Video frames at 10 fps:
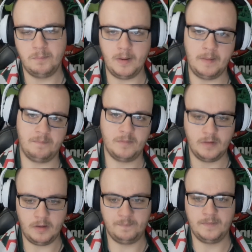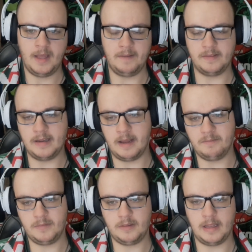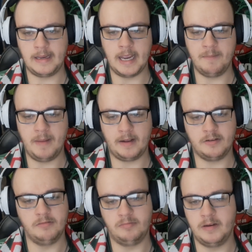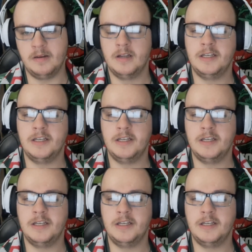but after that, they came back to win.